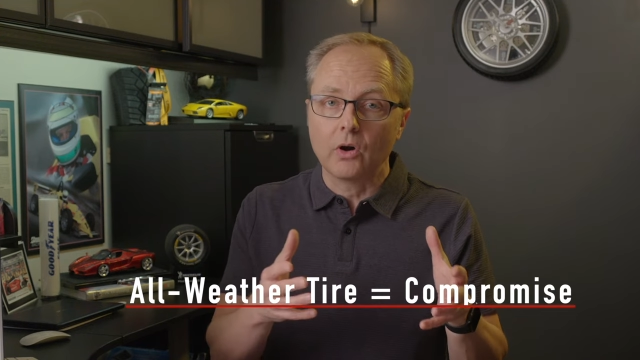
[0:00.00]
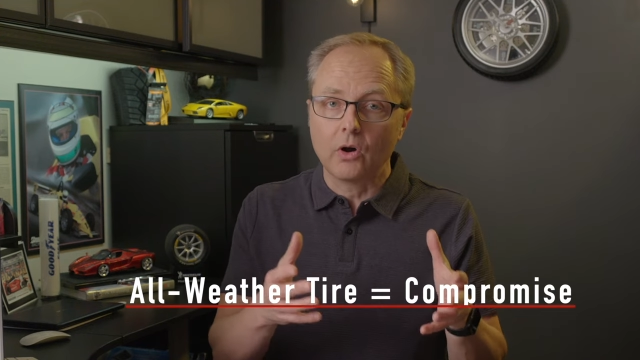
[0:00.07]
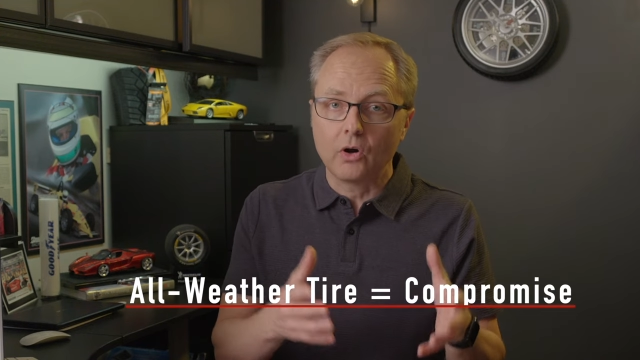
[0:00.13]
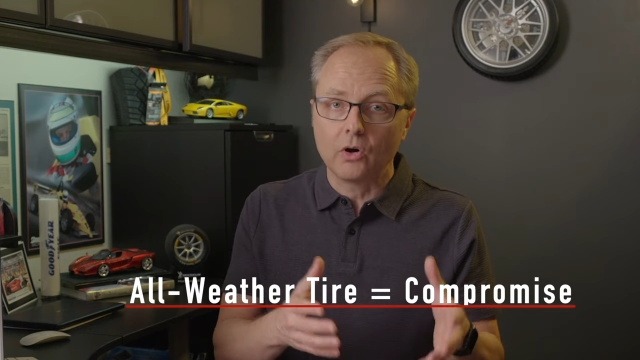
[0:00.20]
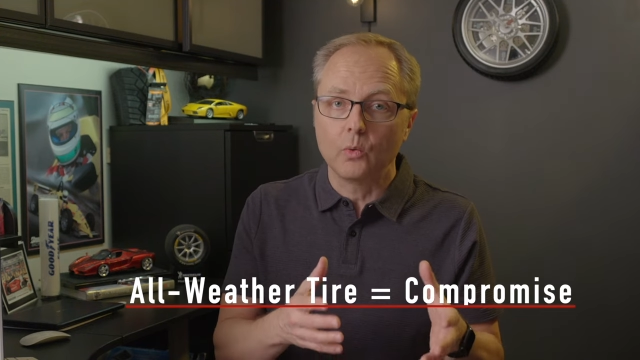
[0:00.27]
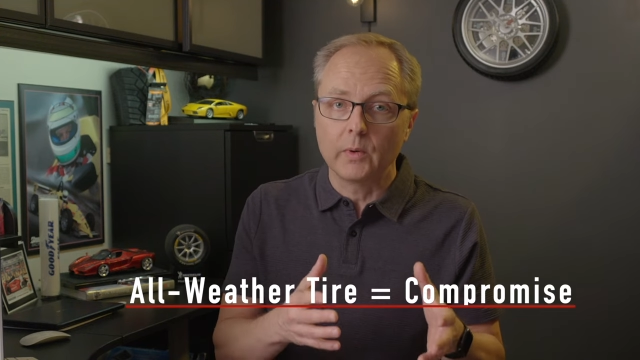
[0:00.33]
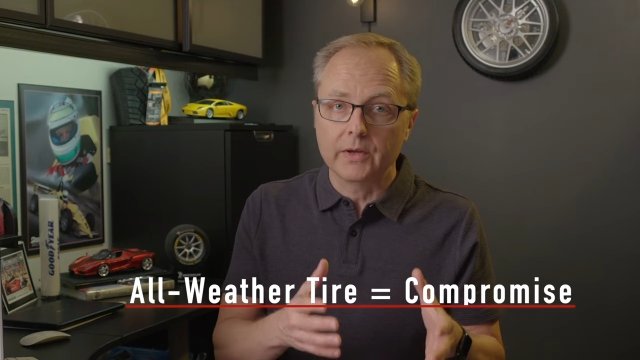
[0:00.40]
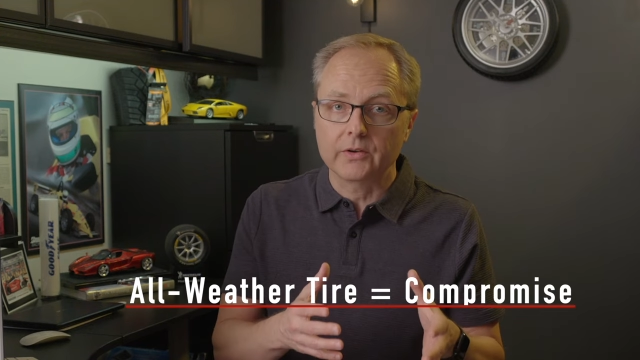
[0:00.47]

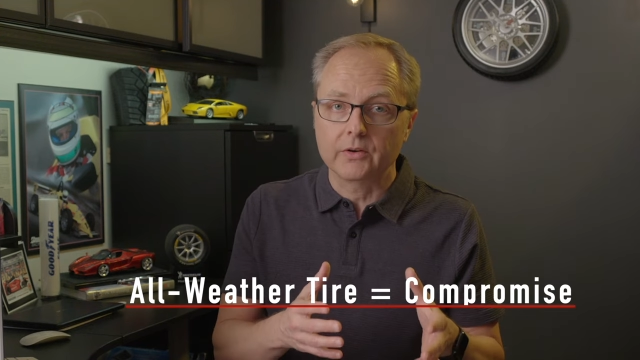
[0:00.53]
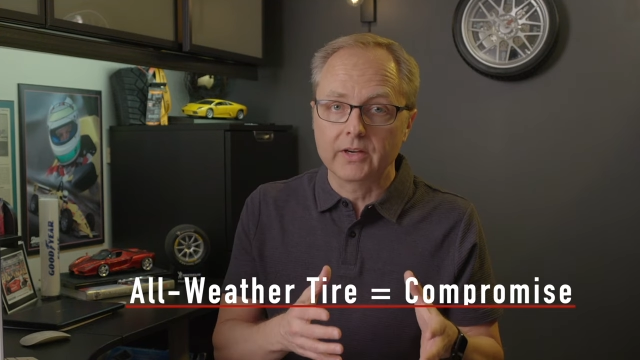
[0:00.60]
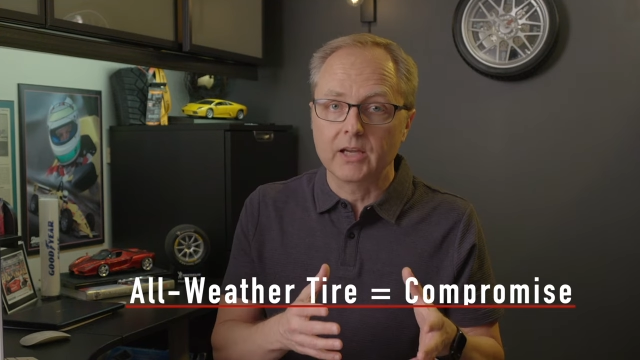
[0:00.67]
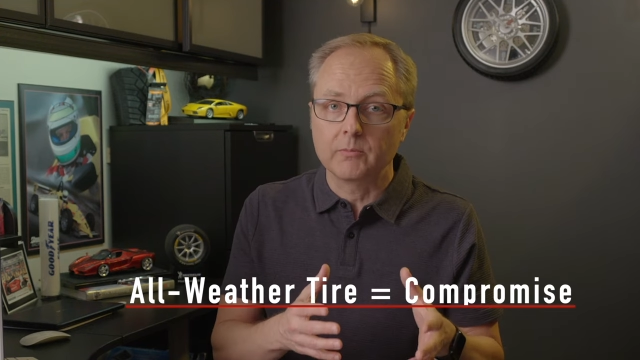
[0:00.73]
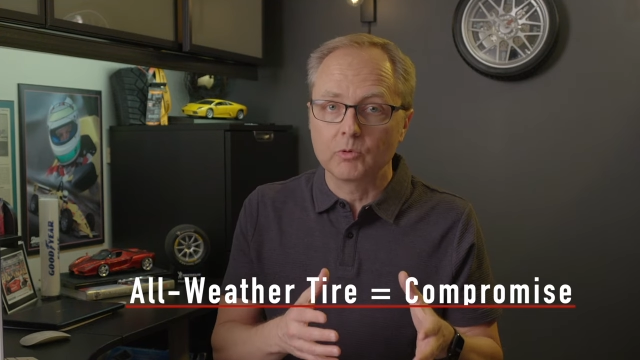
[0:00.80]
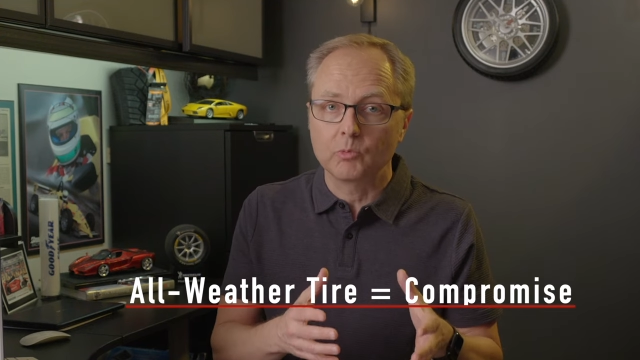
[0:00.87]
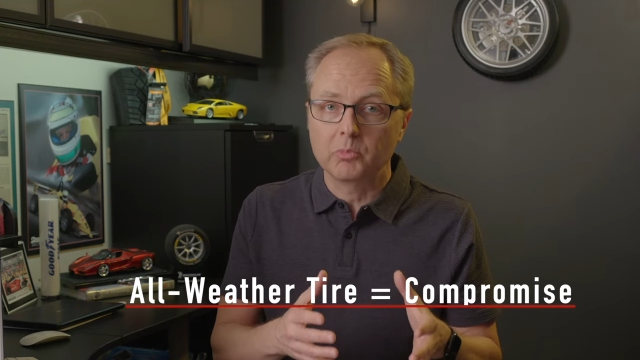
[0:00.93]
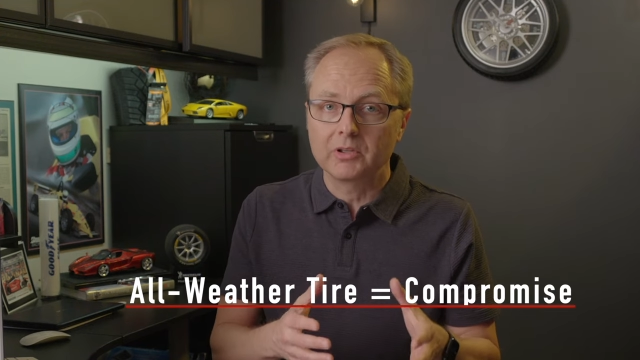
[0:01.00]
all-weather
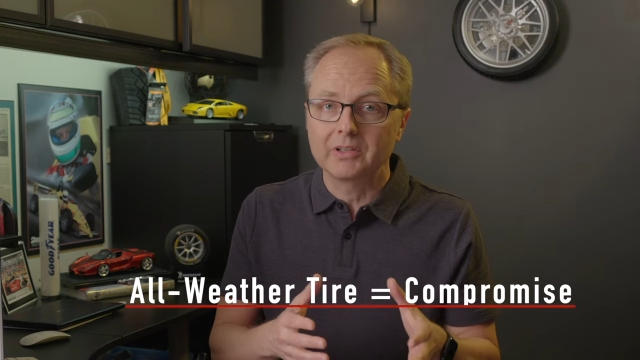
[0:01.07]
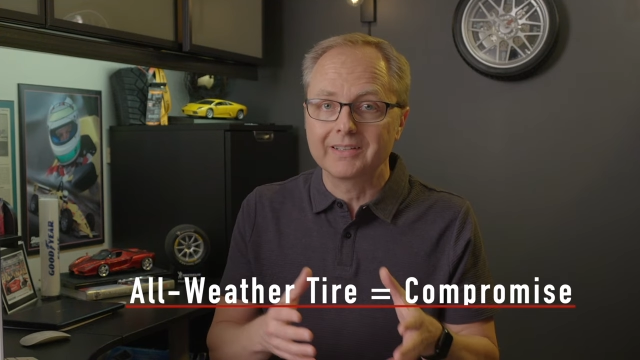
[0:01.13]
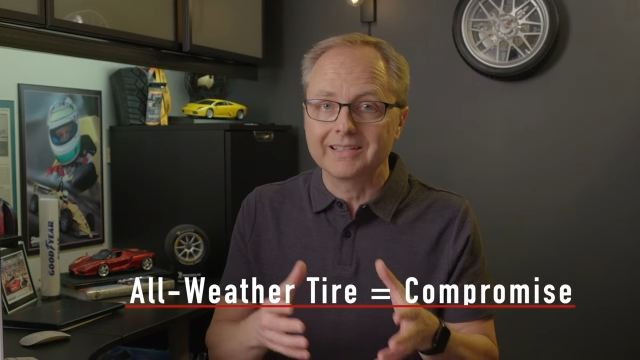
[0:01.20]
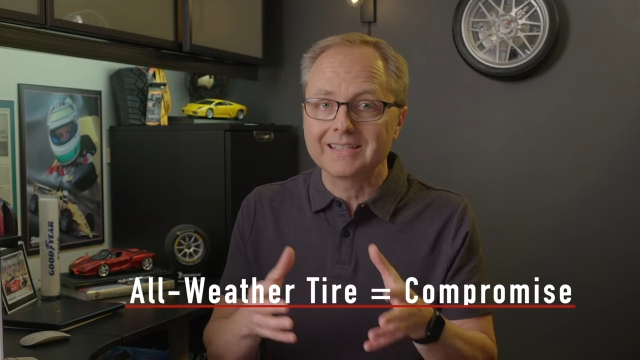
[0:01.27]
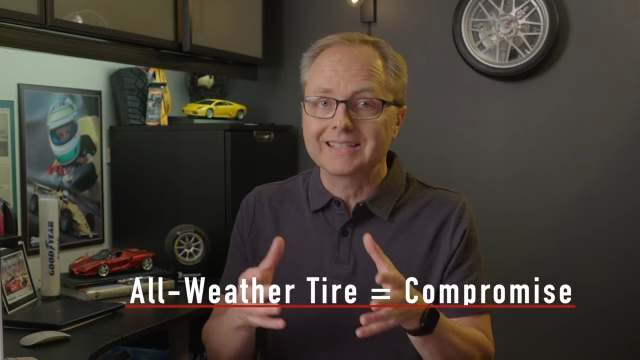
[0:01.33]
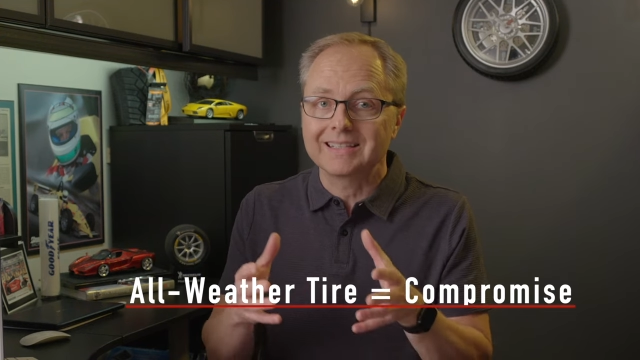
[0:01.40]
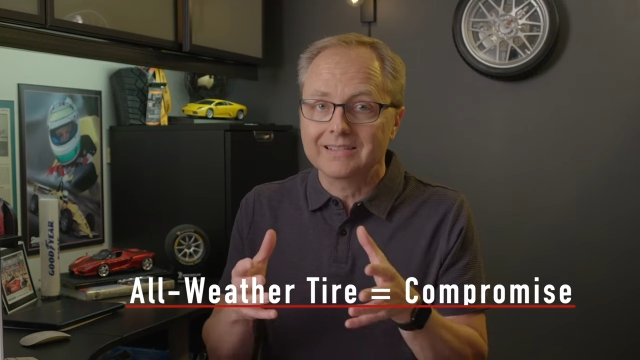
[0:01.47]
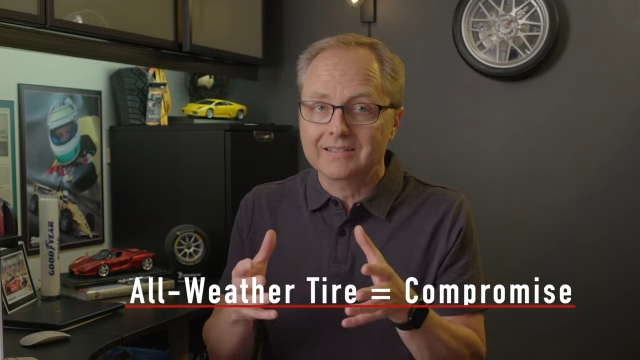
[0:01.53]

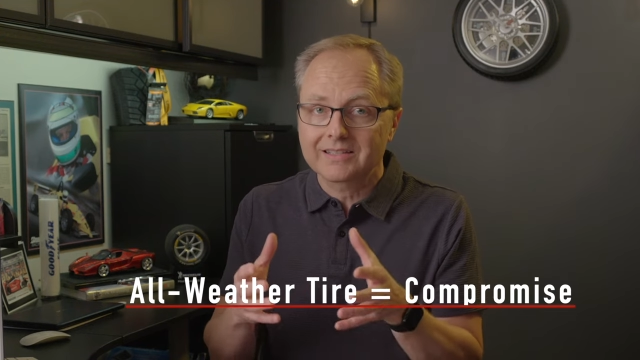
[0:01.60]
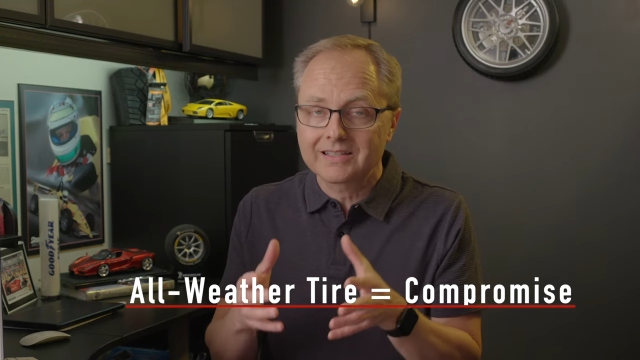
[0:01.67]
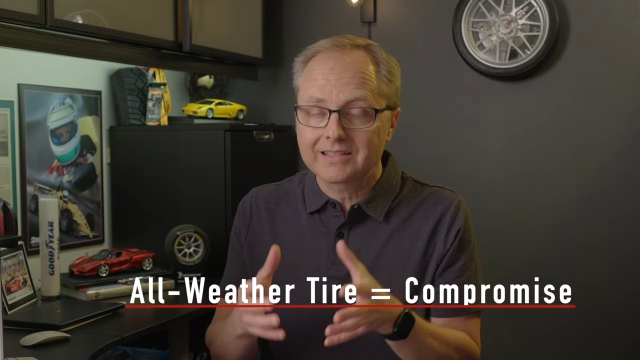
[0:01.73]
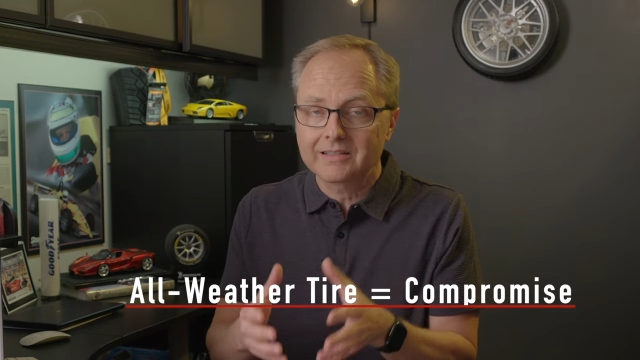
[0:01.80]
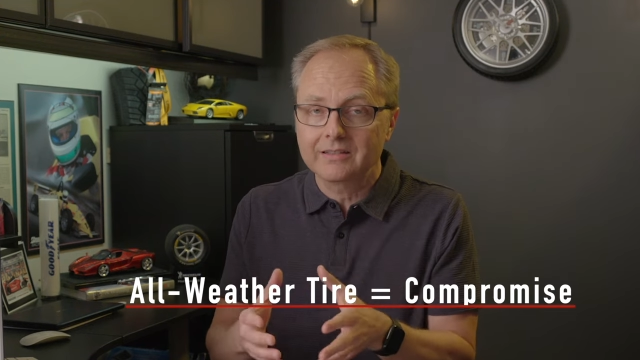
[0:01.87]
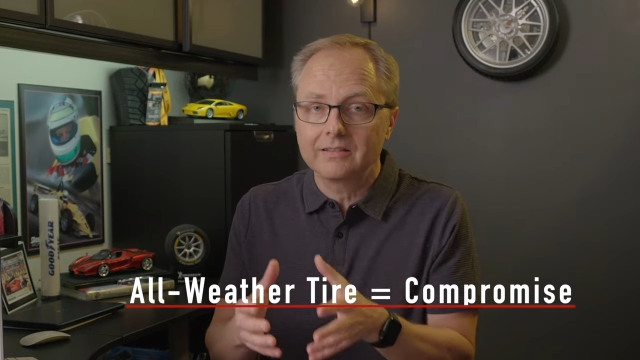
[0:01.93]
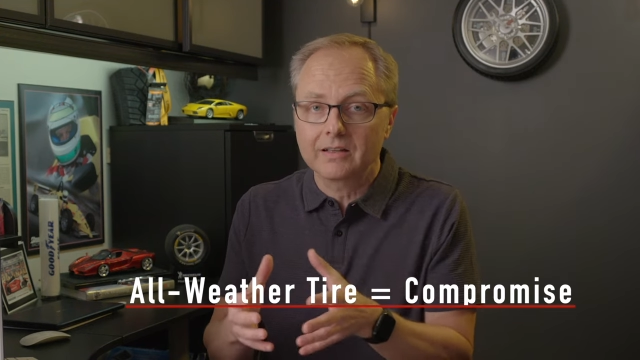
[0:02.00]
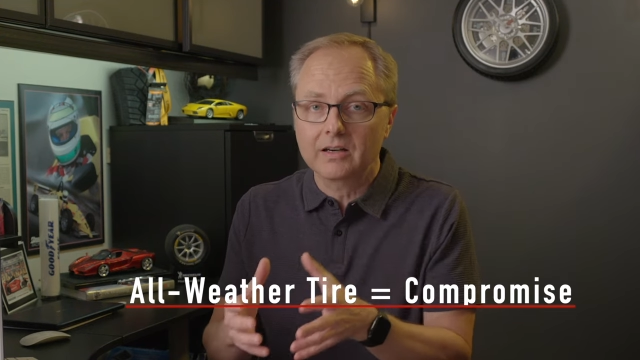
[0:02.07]
capabilities is
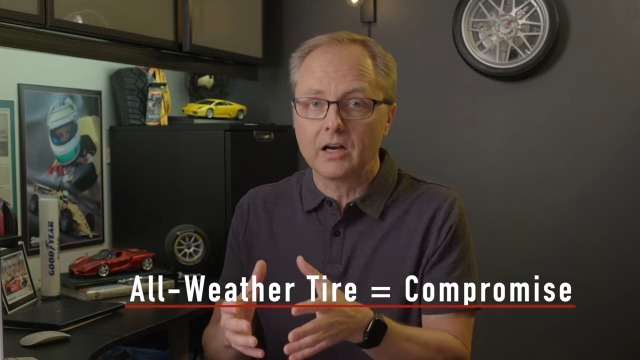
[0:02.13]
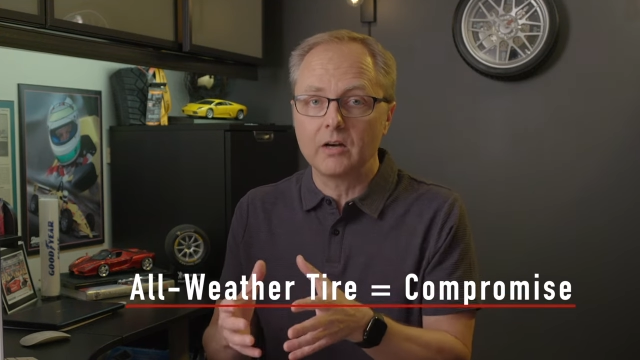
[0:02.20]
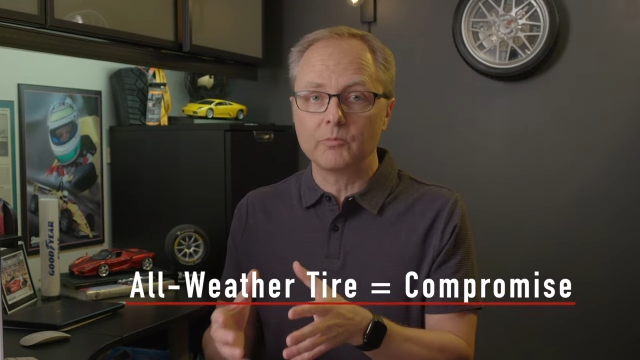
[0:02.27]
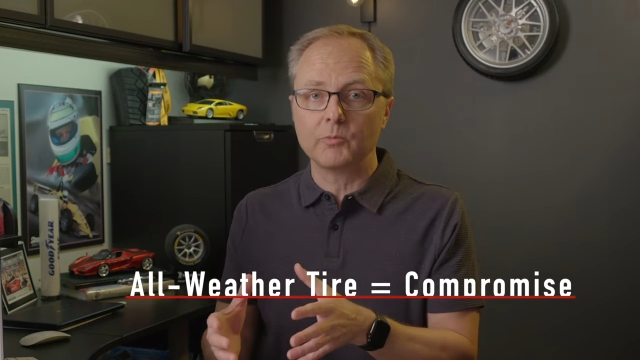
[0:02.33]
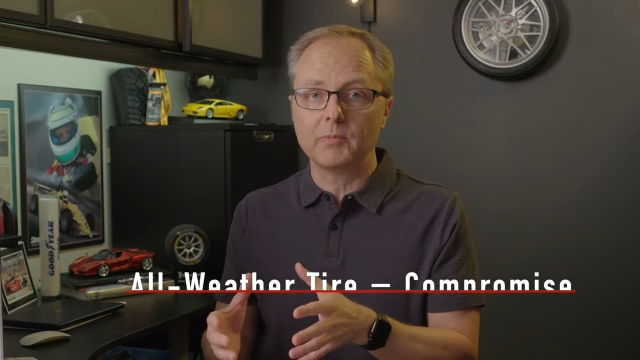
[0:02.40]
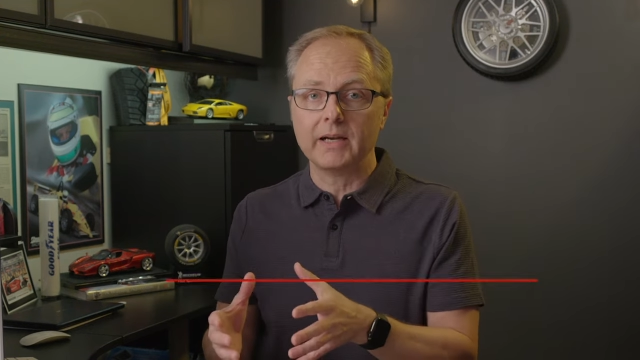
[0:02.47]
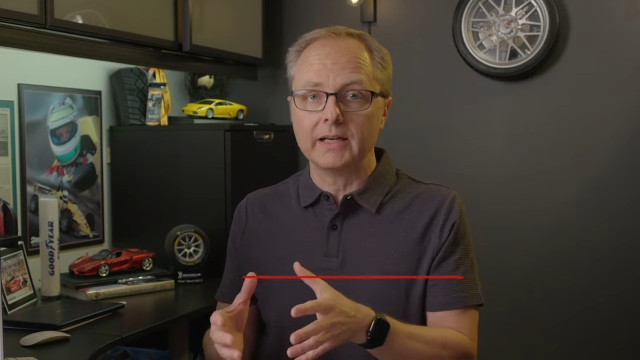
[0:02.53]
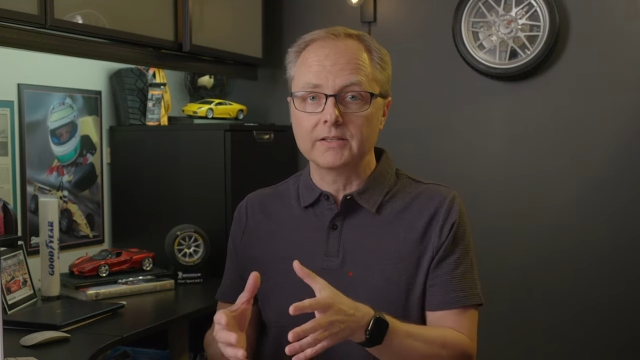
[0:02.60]
still a
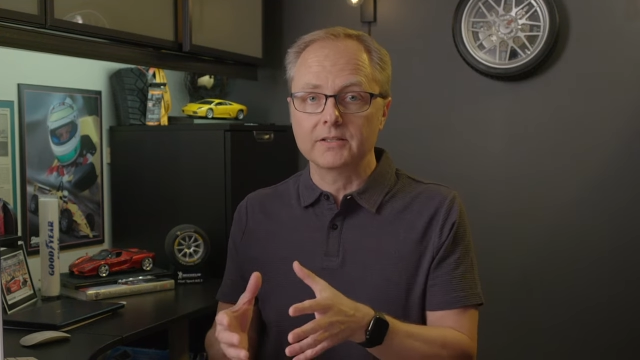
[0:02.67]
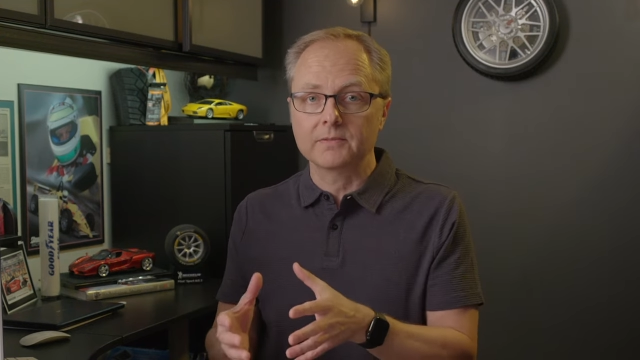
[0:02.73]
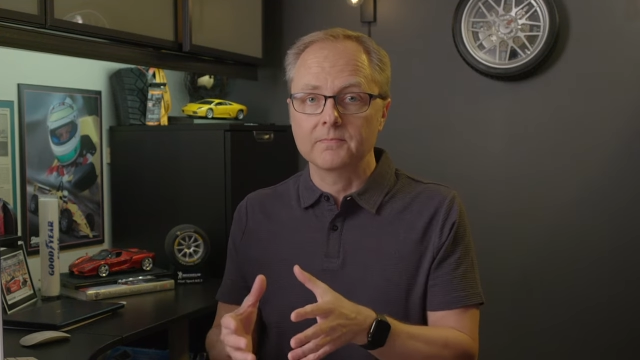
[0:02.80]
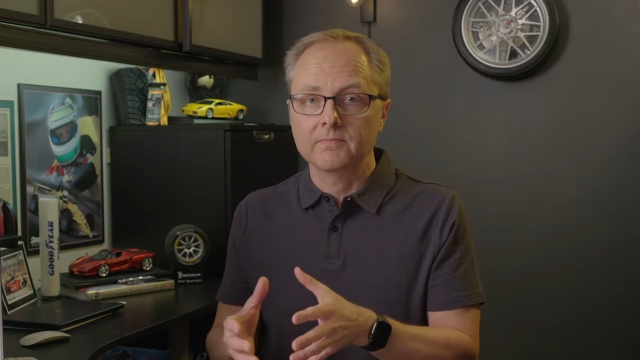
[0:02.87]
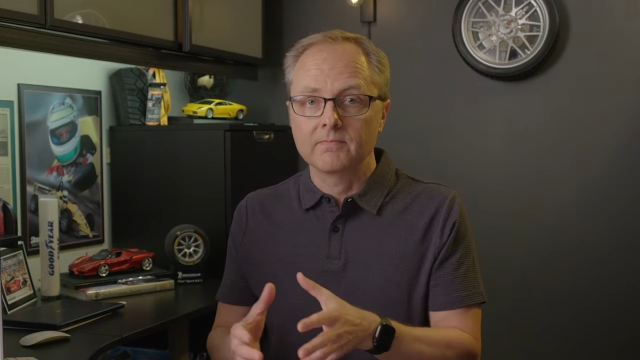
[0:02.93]
compromise.